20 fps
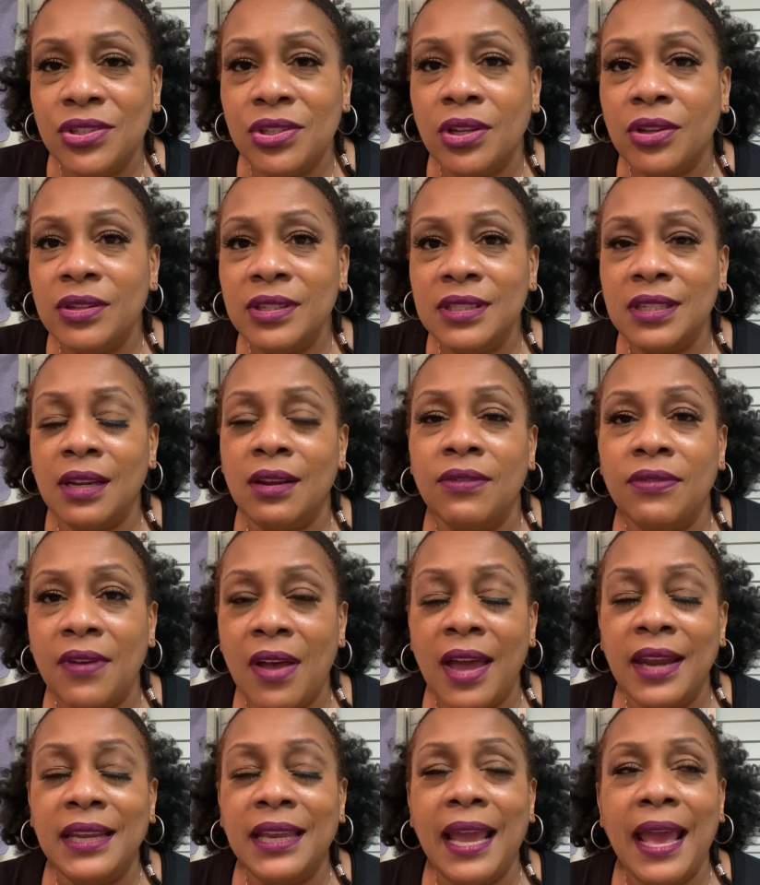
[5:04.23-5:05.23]
and
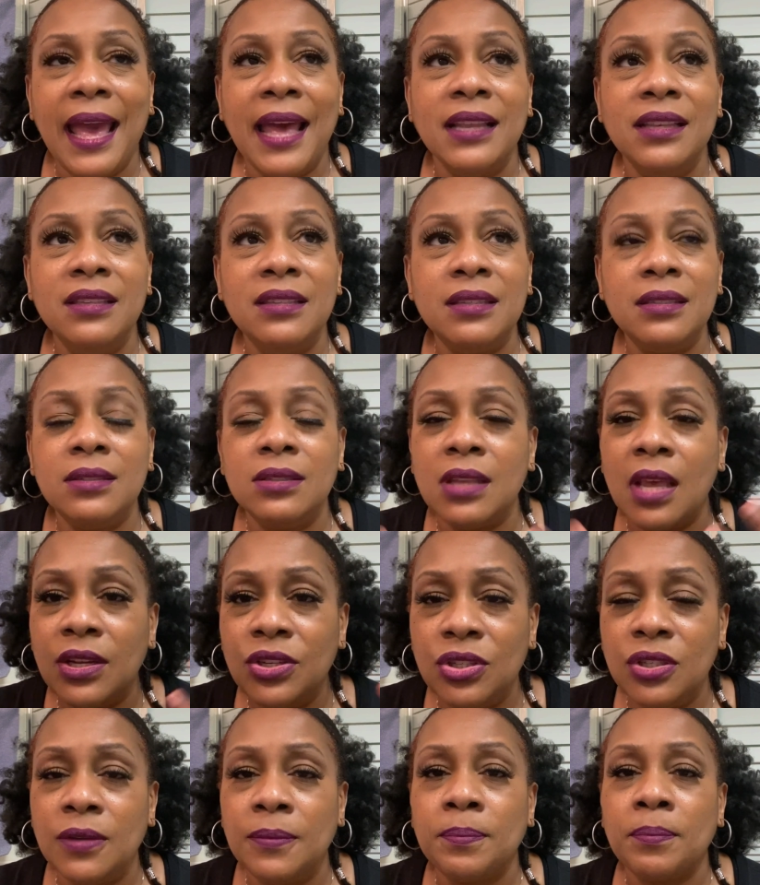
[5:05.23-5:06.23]
Sinofani had
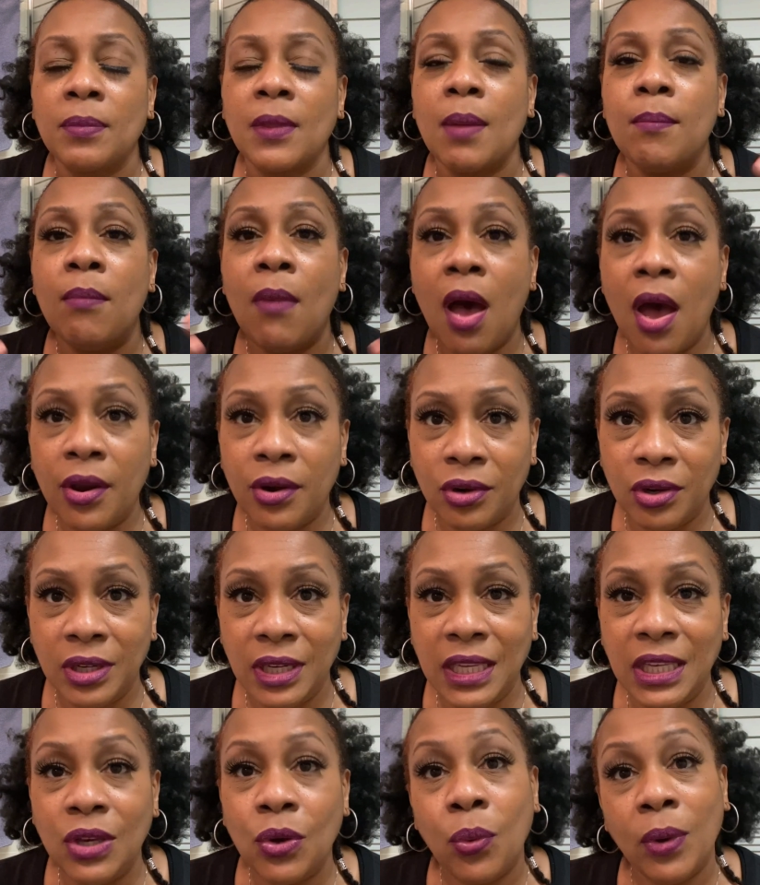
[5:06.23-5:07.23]
such modern
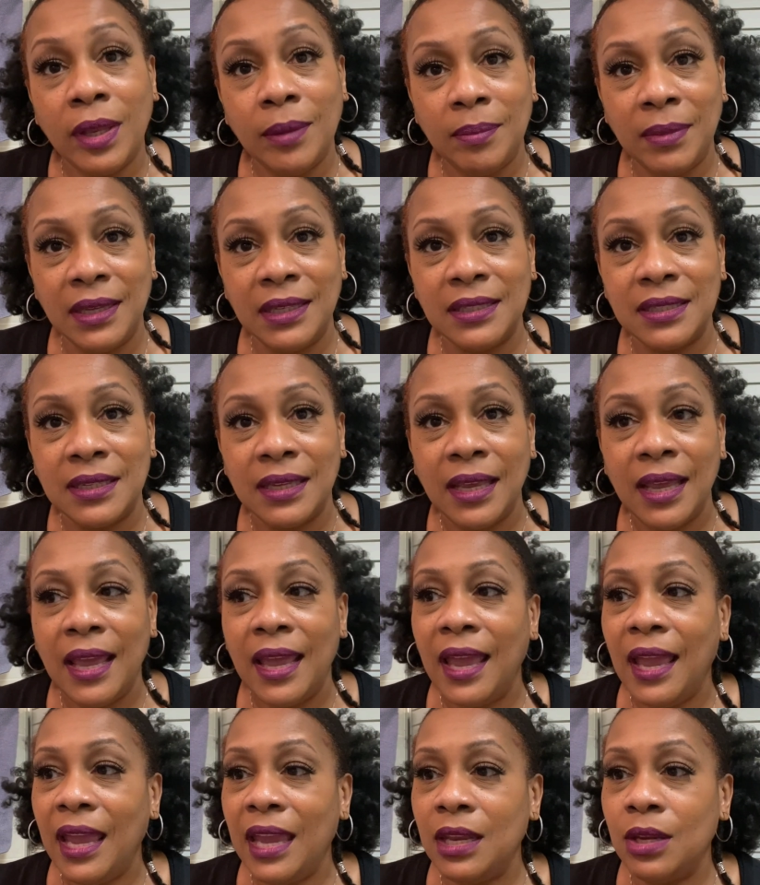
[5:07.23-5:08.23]
equipment
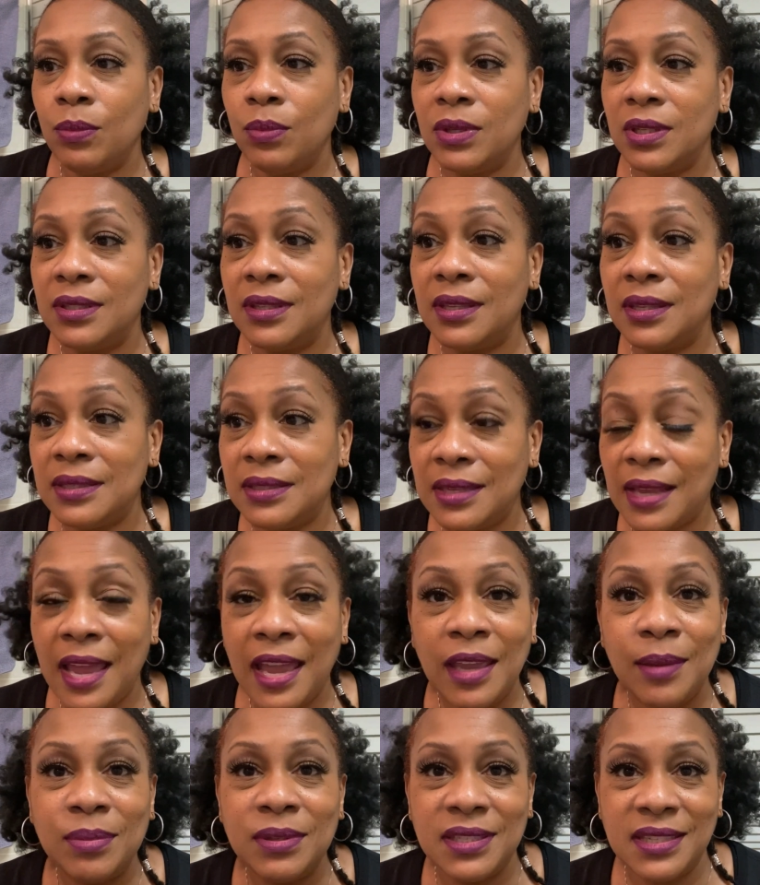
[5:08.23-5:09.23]
and it was the same
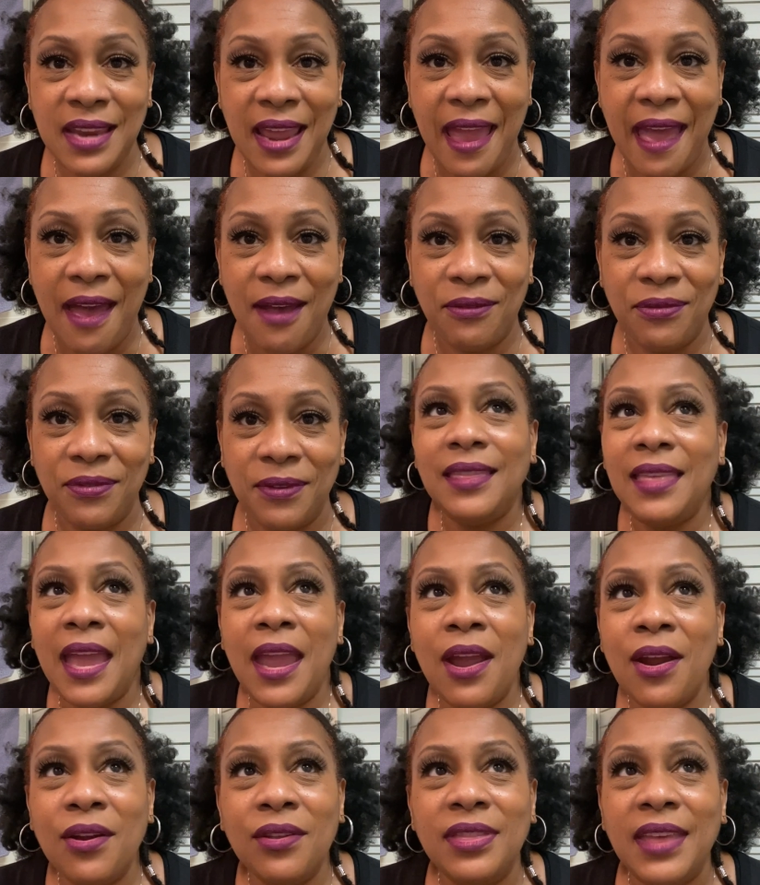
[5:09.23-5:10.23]
staff.
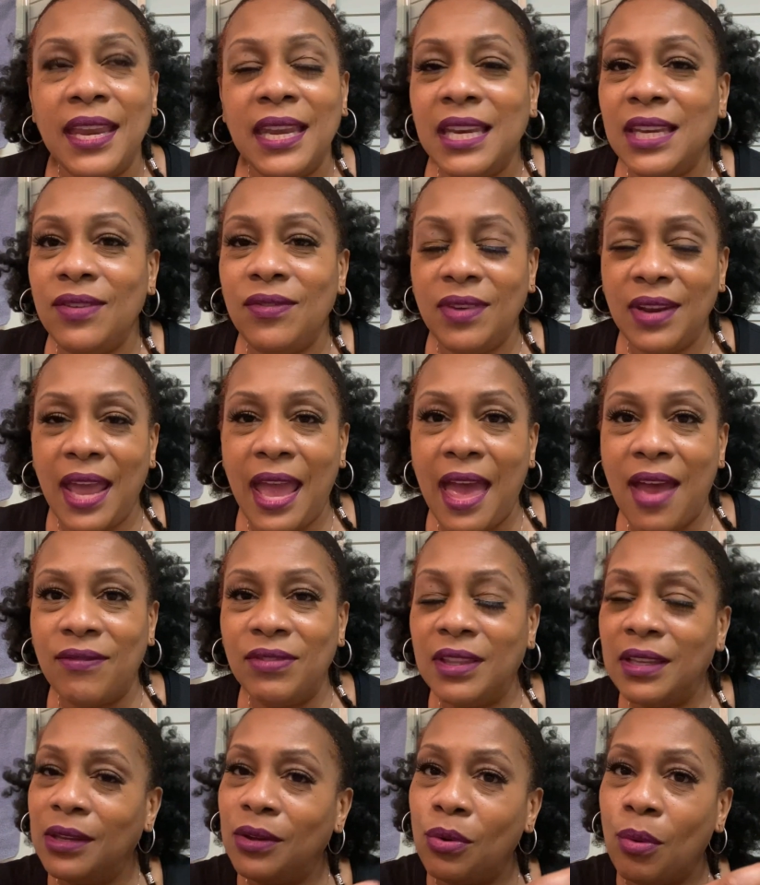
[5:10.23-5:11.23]
There, they didn't even have the
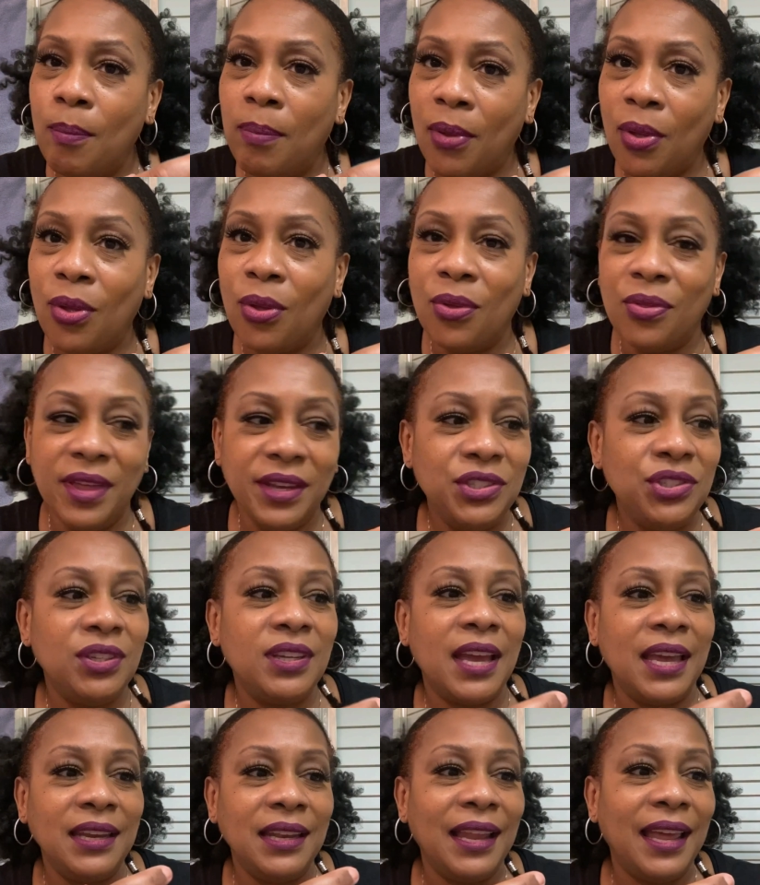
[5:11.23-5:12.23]
little bowl that you kind
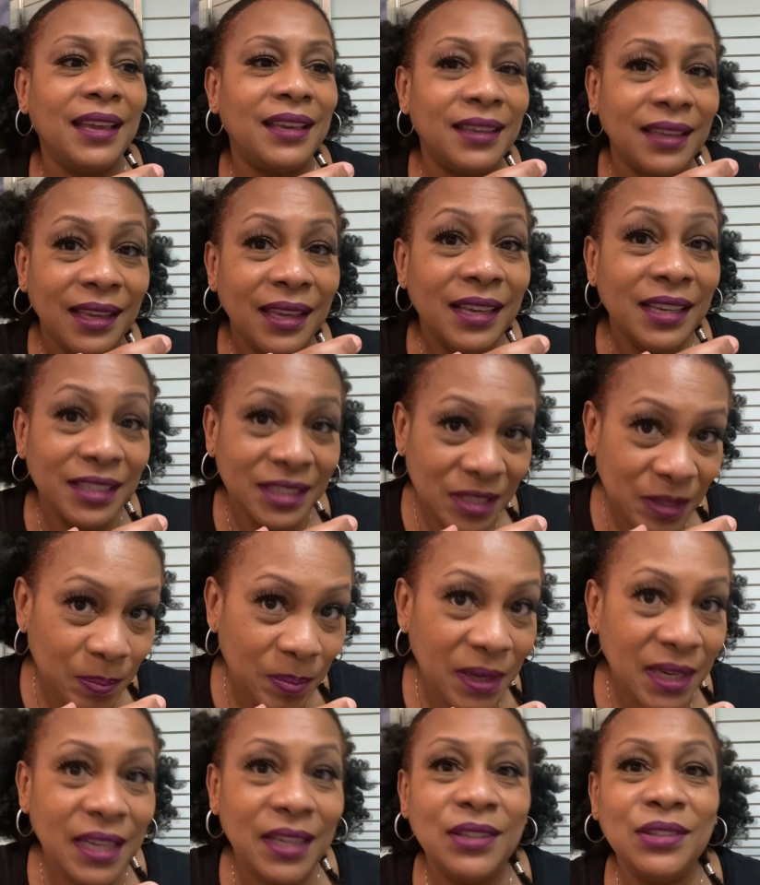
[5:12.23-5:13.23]
of like spit
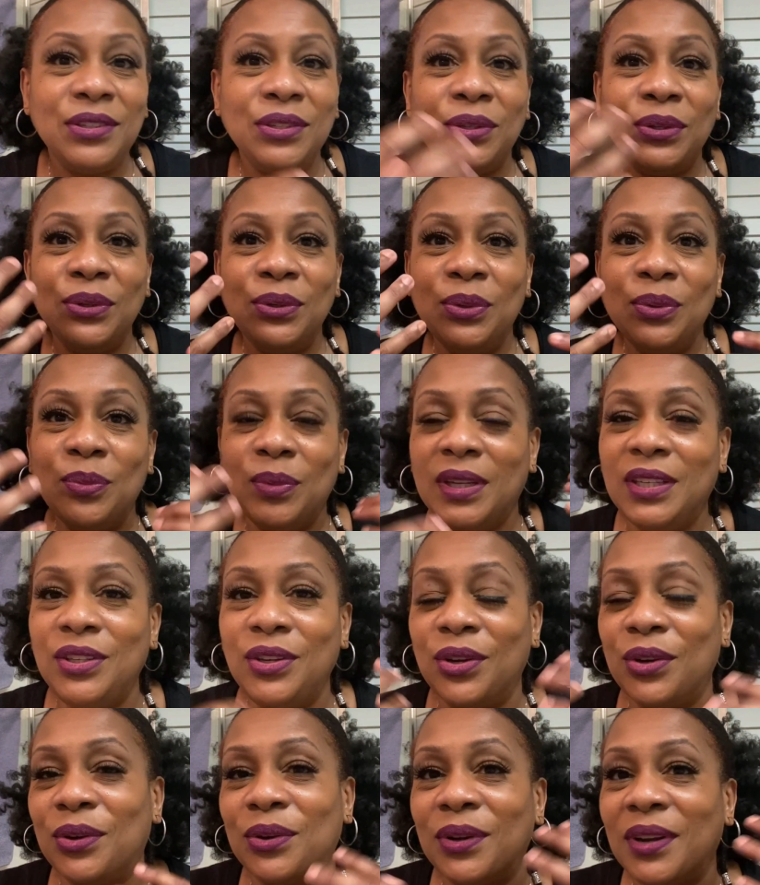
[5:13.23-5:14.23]
into when
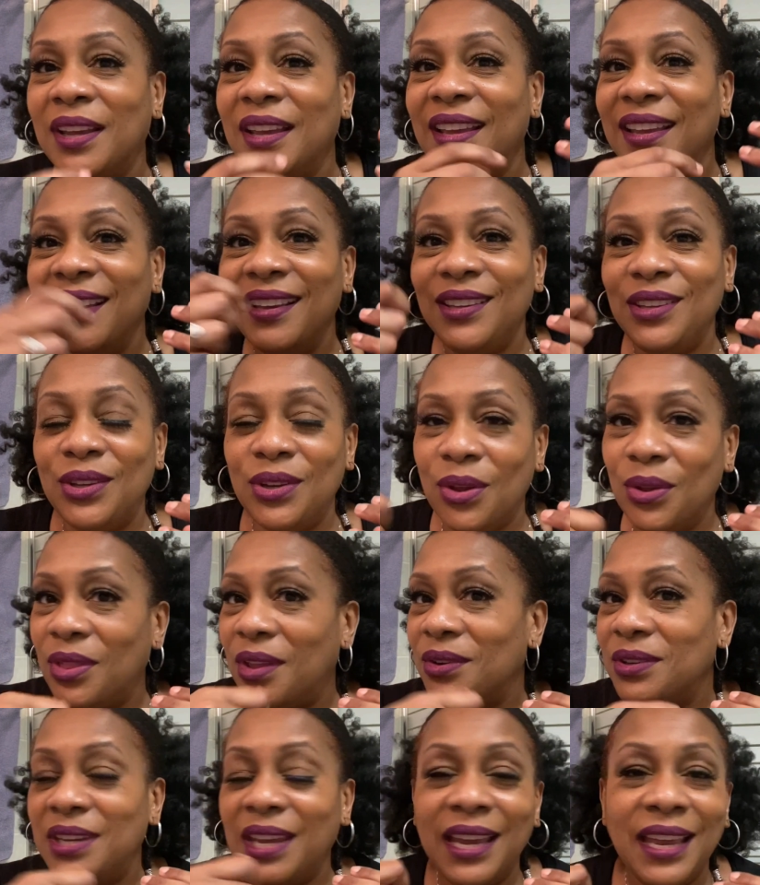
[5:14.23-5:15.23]
you're, you know, they're
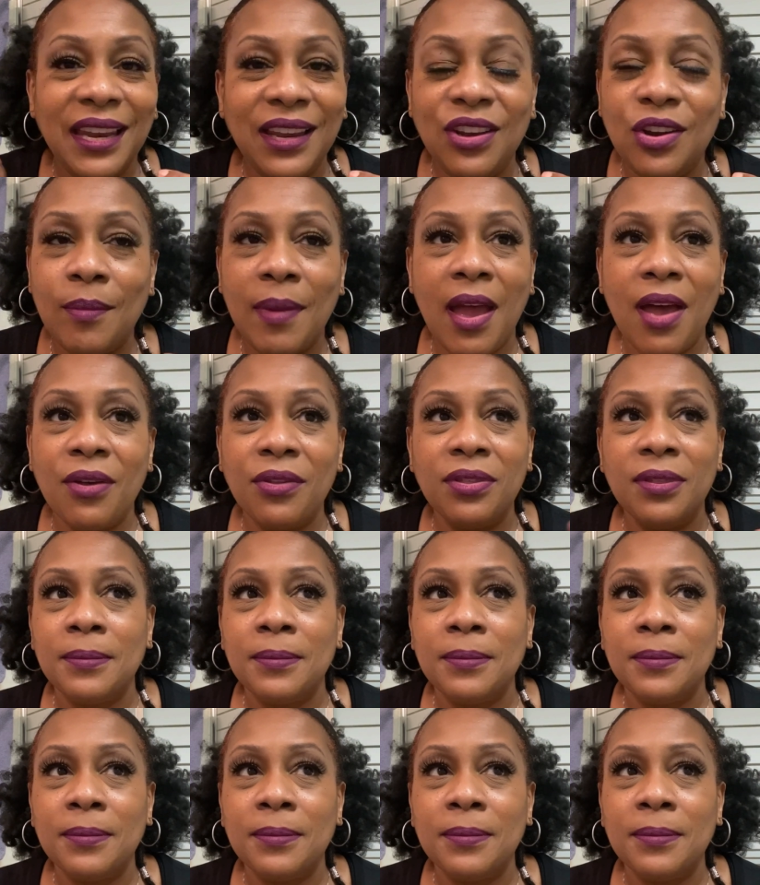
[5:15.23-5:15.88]
digging in your mouth.